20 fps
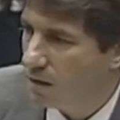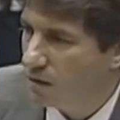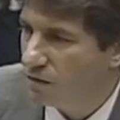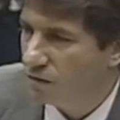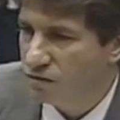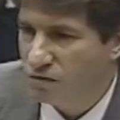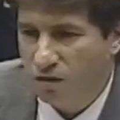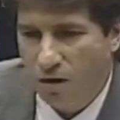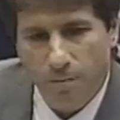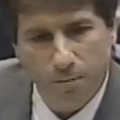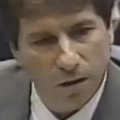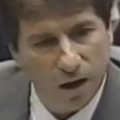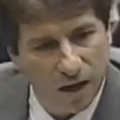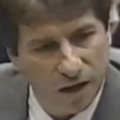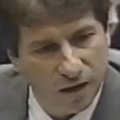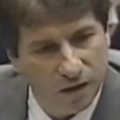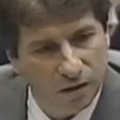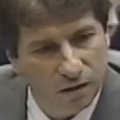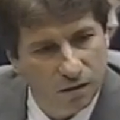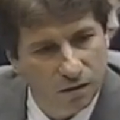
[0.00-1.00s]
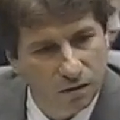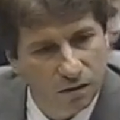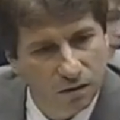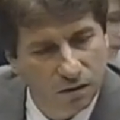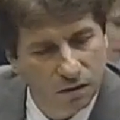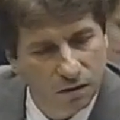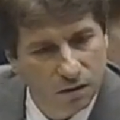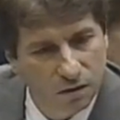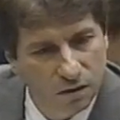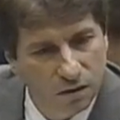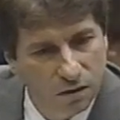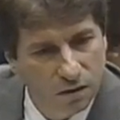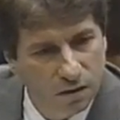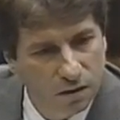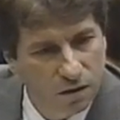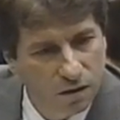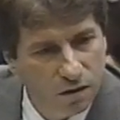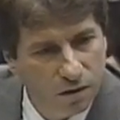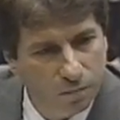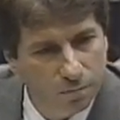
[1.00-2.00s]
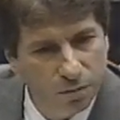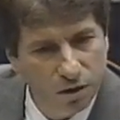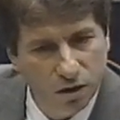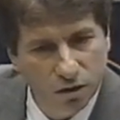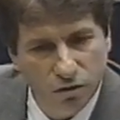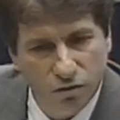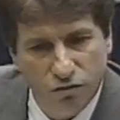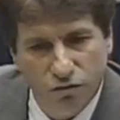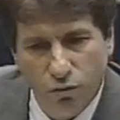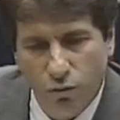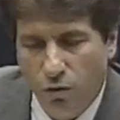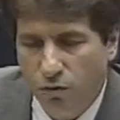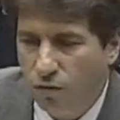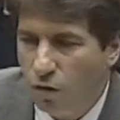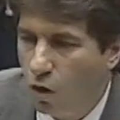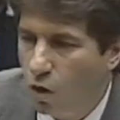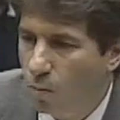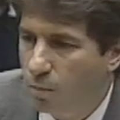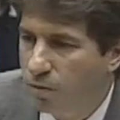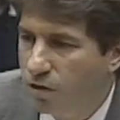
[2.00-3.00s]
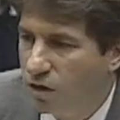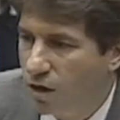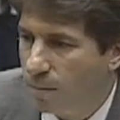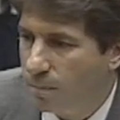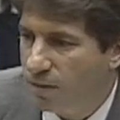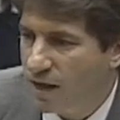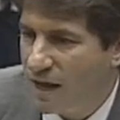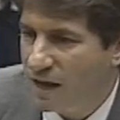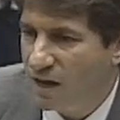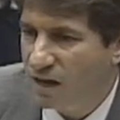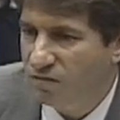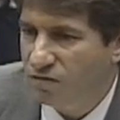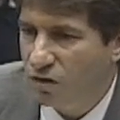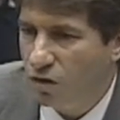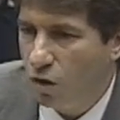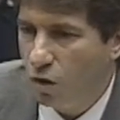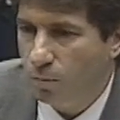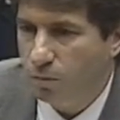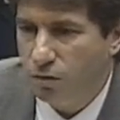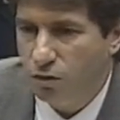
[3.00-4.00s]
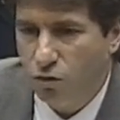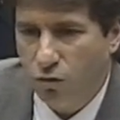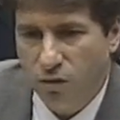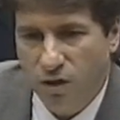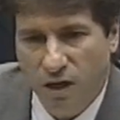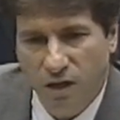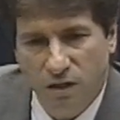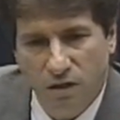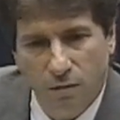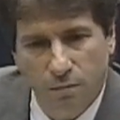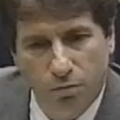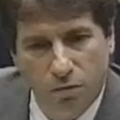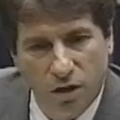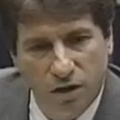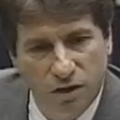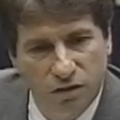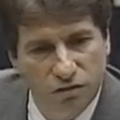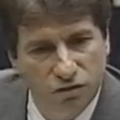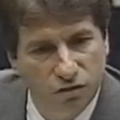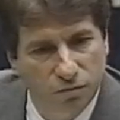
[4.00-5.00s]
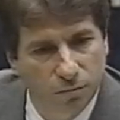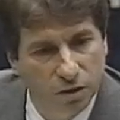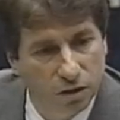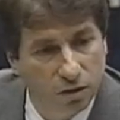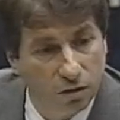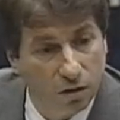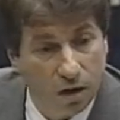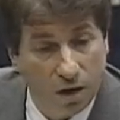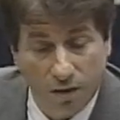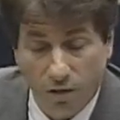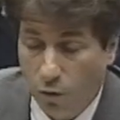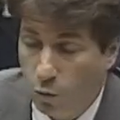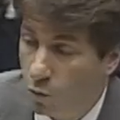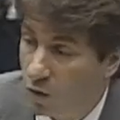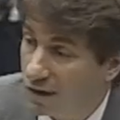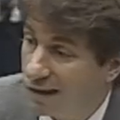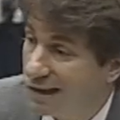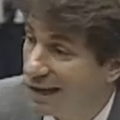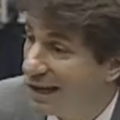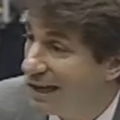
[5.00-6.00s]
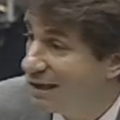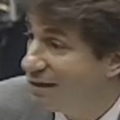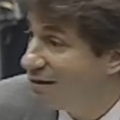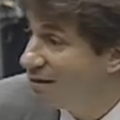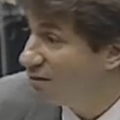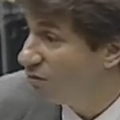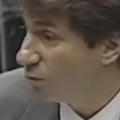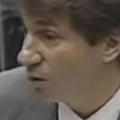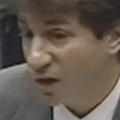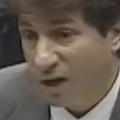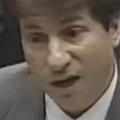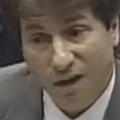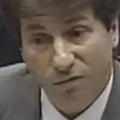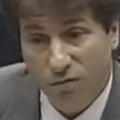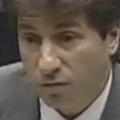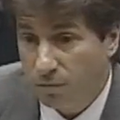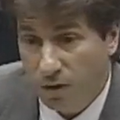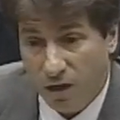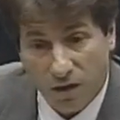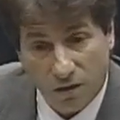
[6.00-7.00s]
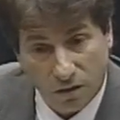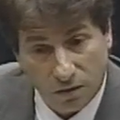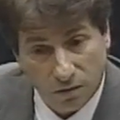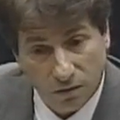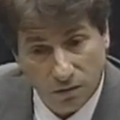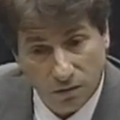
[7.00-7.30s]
Somebody appears to have opened up that envelope and created a bloody smear on the one lens we have remaining.